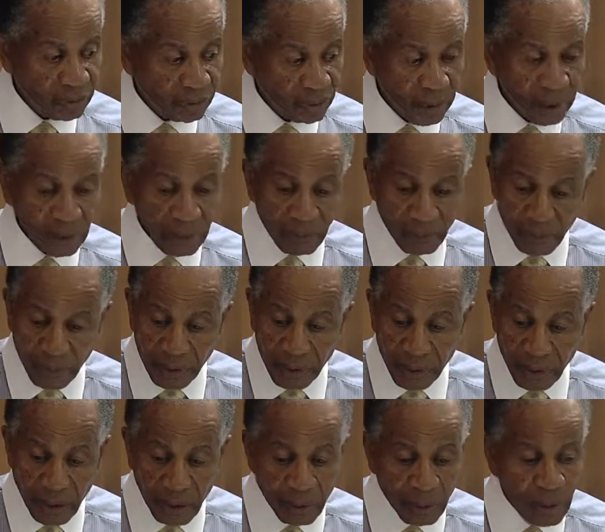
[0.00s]
trying to
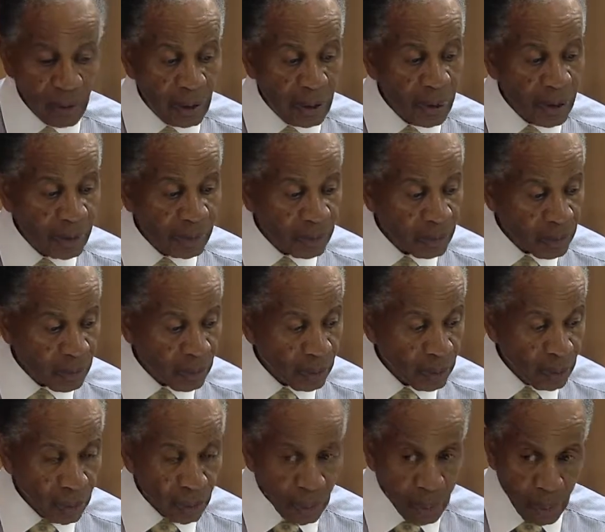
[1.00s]
find out,
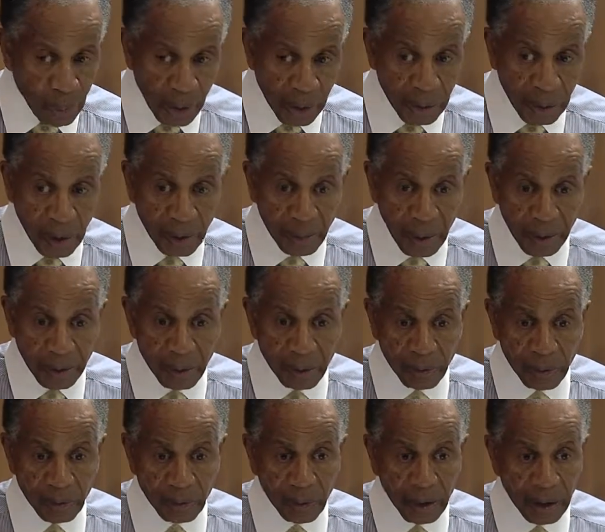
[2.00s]
what am I
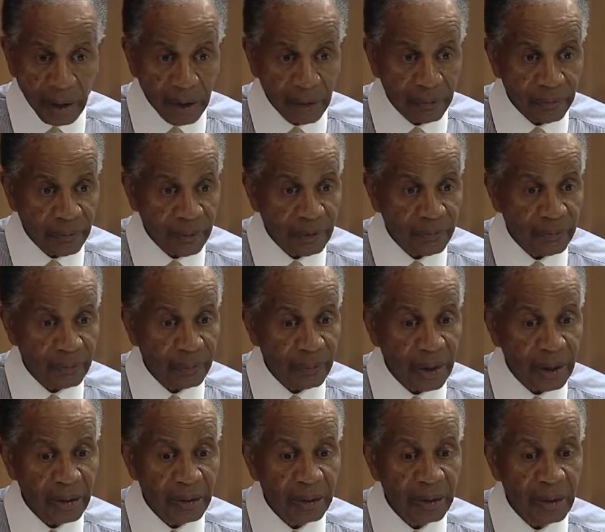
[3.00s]
going to have as
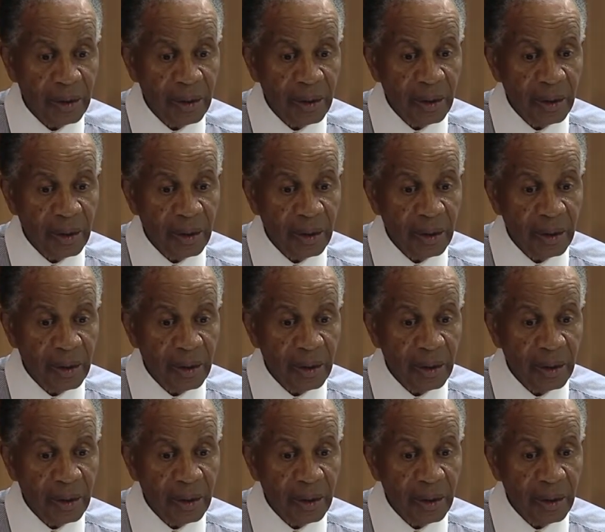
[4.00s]
my